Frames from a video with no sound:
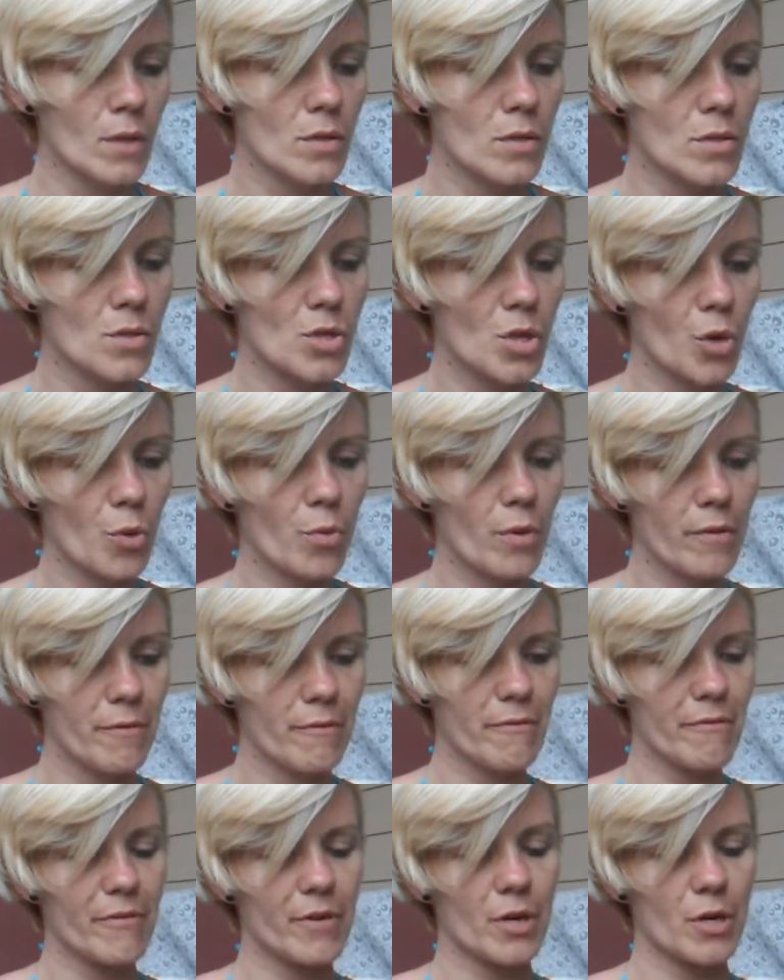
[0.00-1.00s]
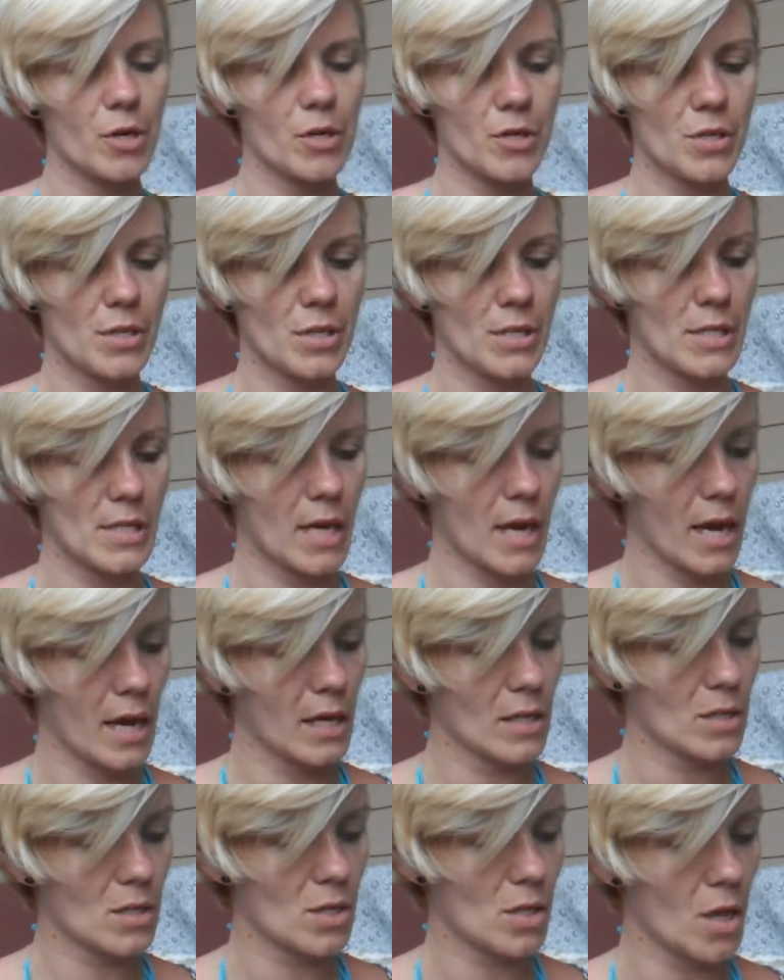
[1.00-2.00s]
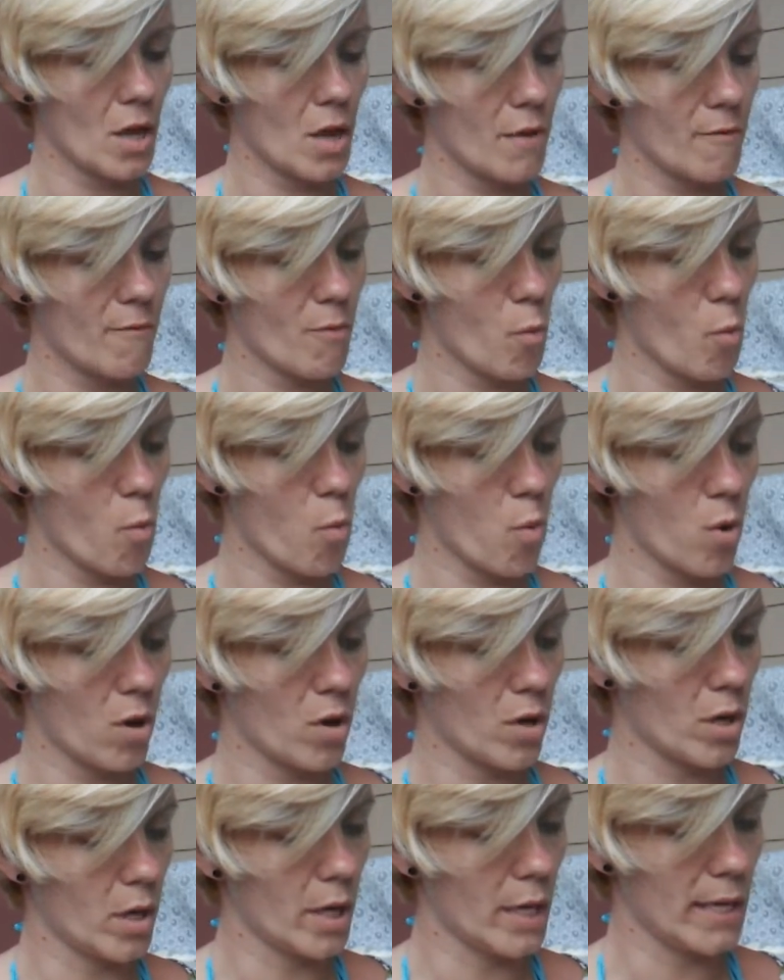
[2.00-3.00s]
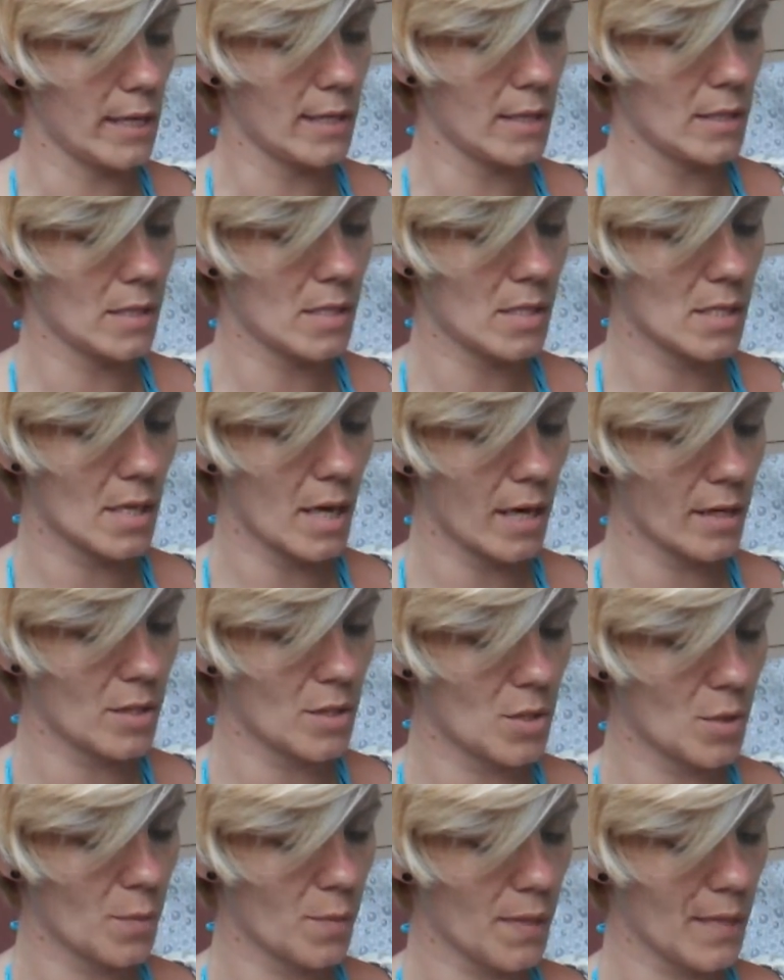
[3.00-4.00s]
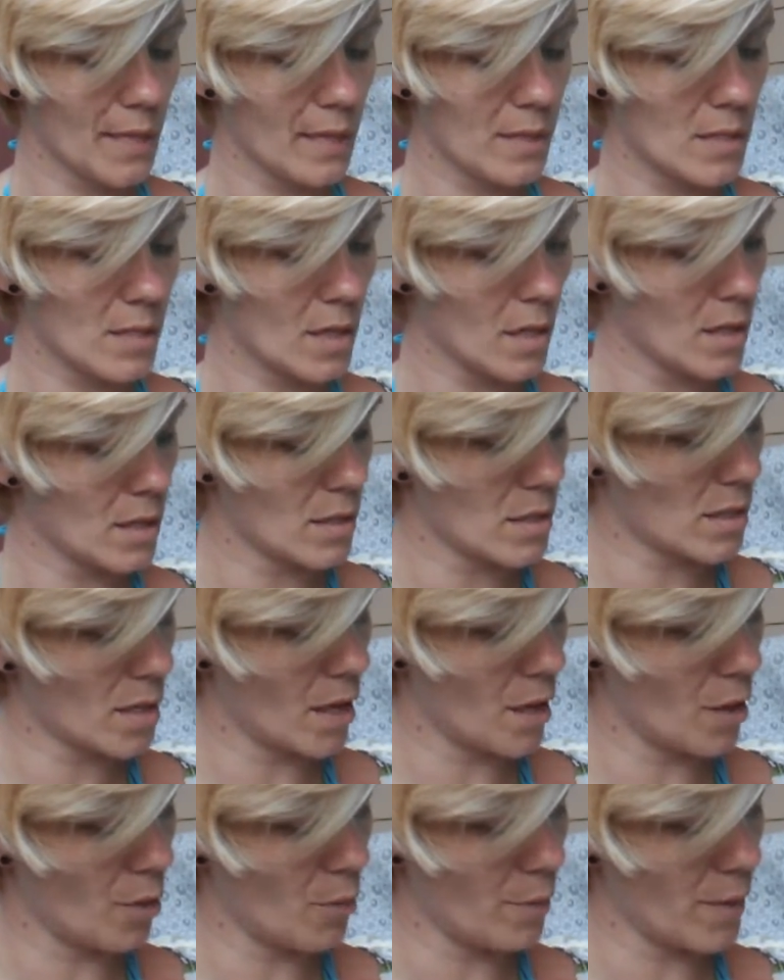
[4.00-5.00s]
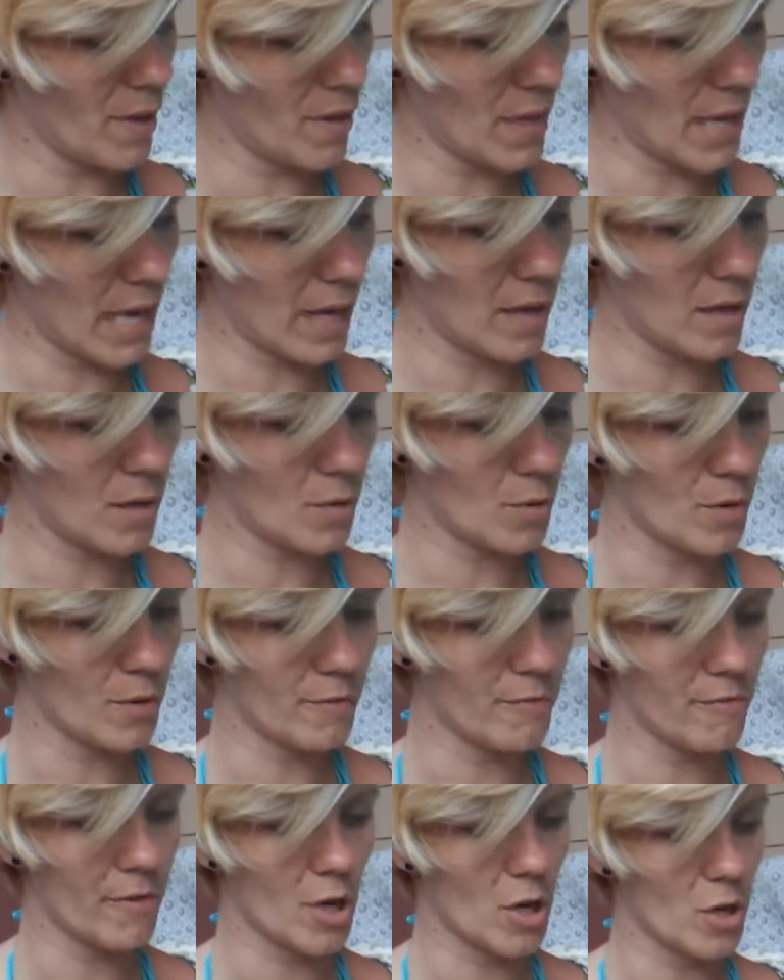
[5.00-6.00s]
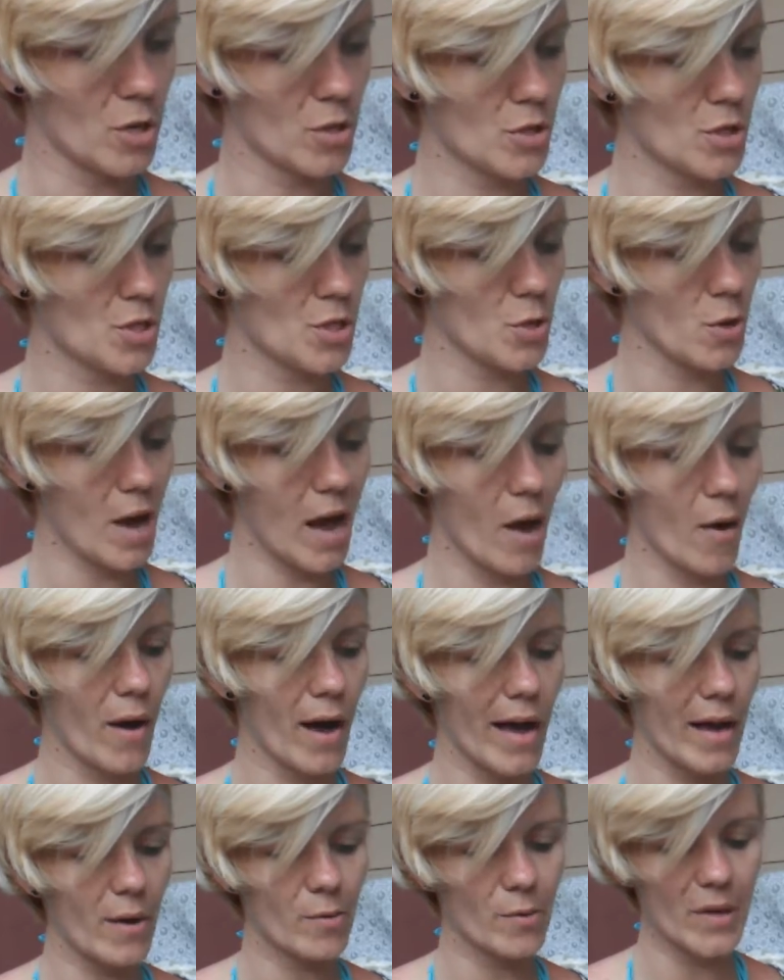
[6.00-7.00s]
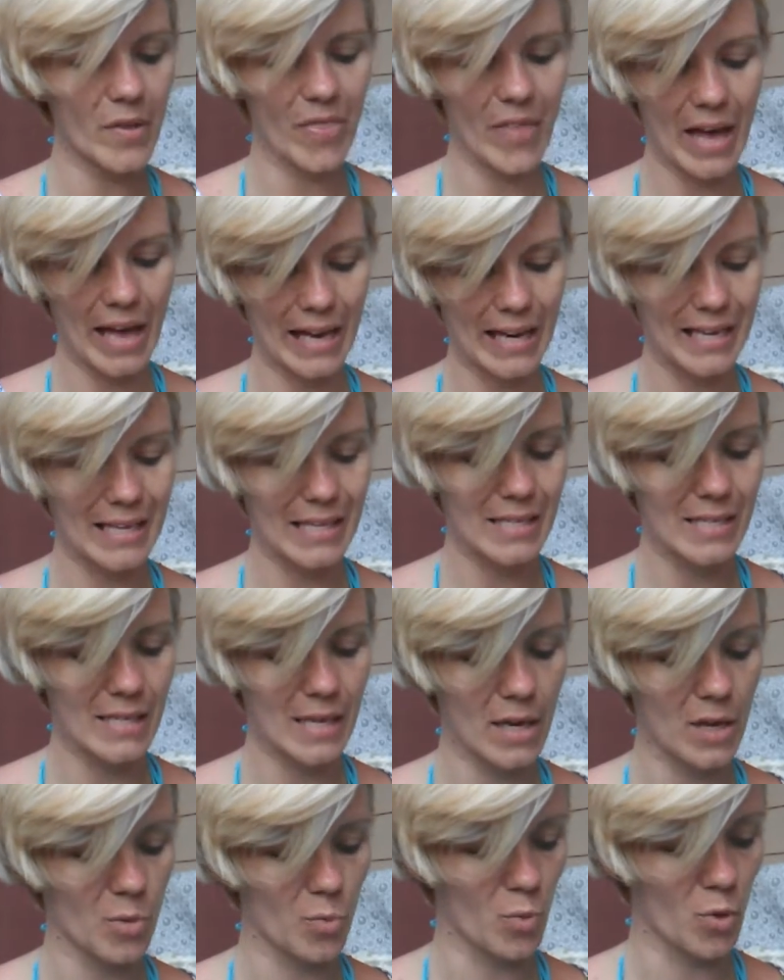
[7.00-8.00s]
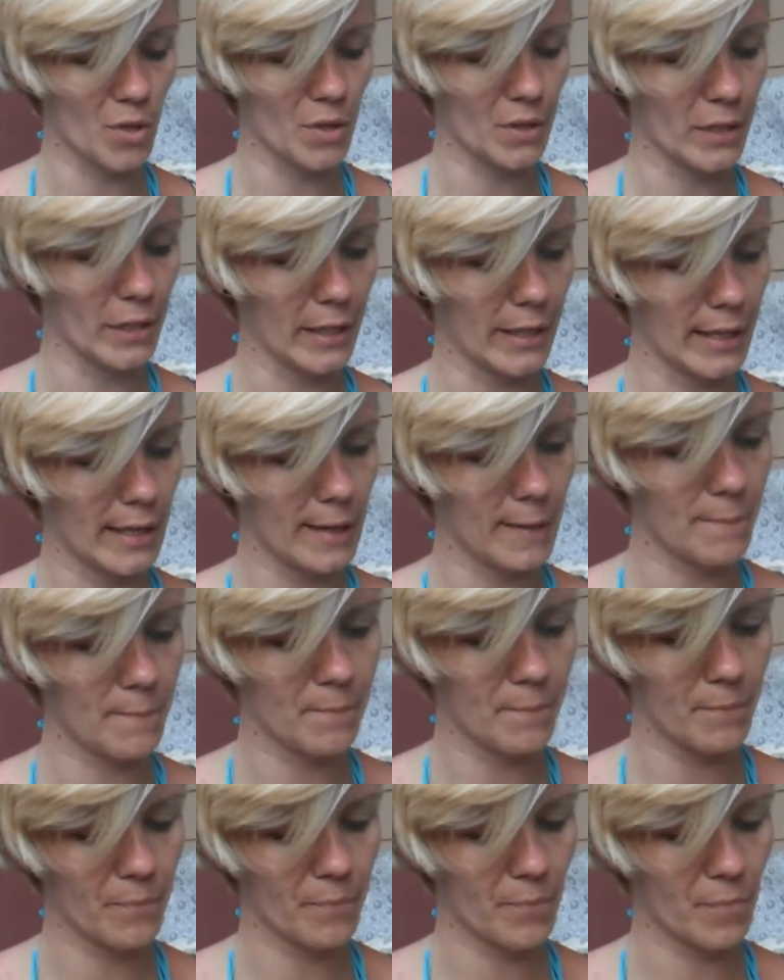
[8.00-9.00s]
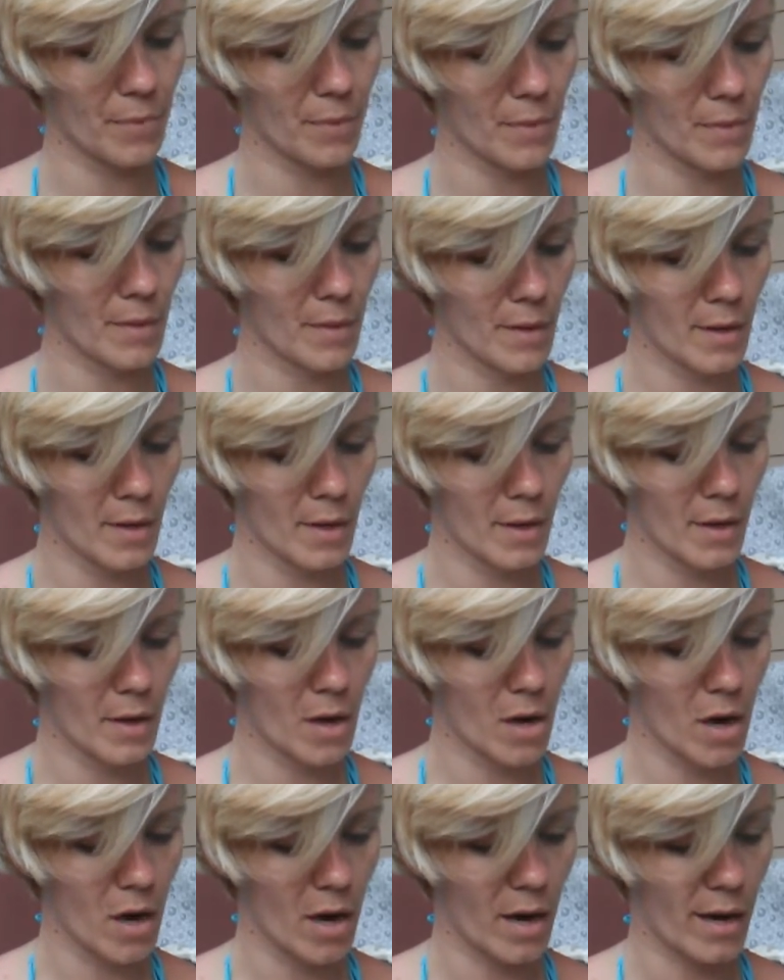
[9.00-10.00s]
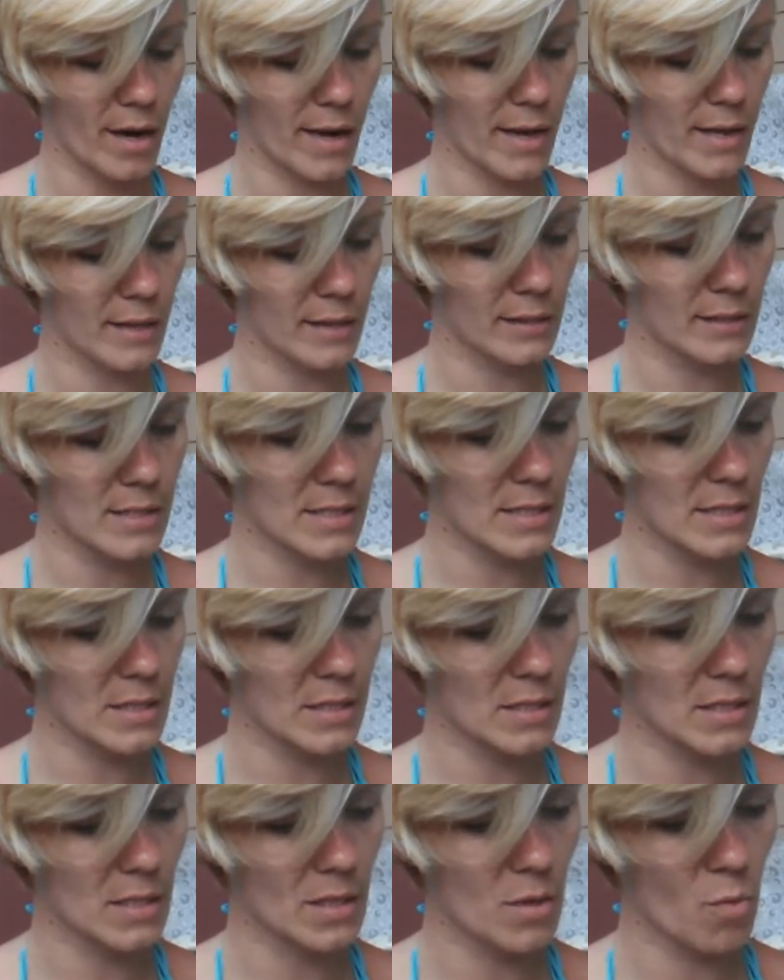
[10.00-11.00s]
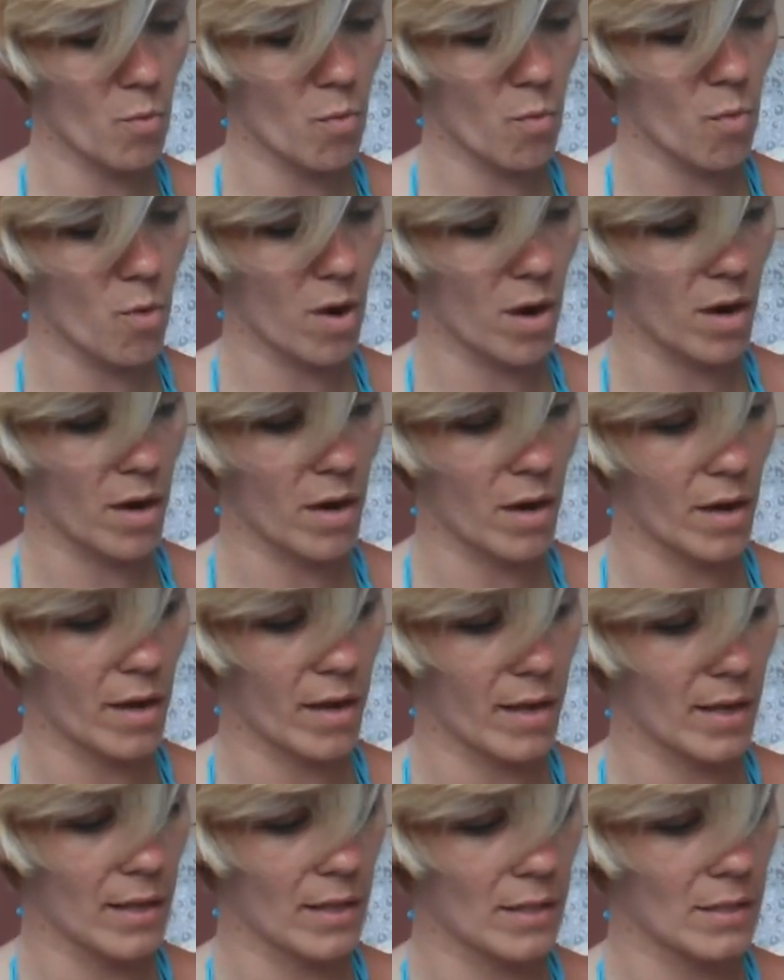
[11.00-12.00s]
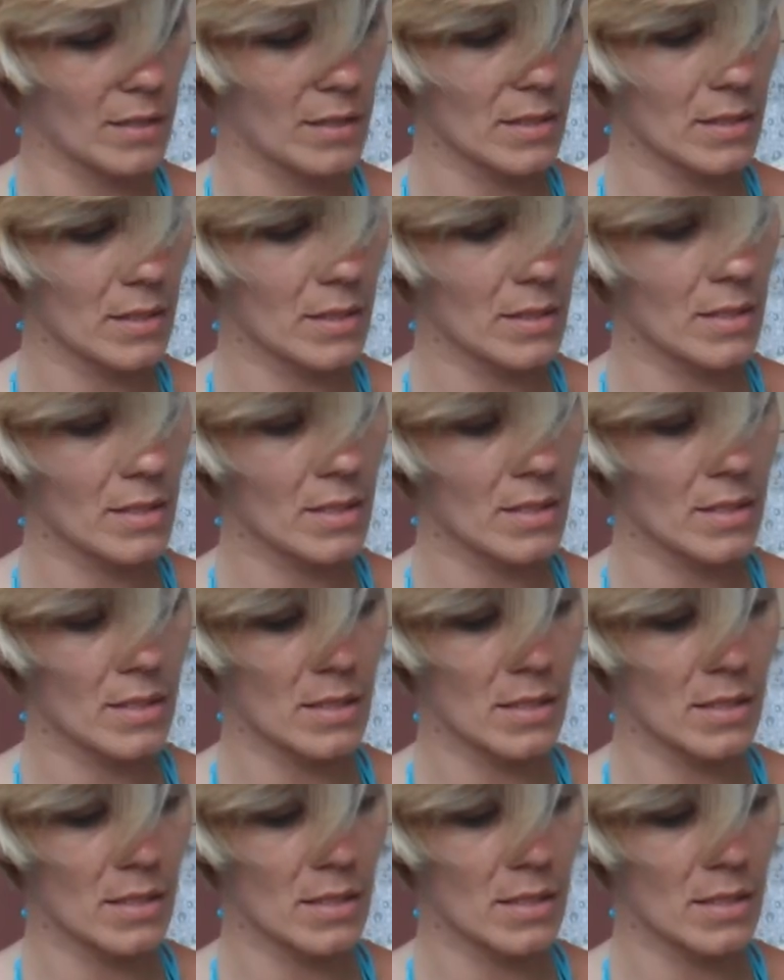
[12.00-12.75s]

So first eight of wands. I don't think it's going to tell me that in reverse. So how I read that is inwardly. All right, let's get to the wands.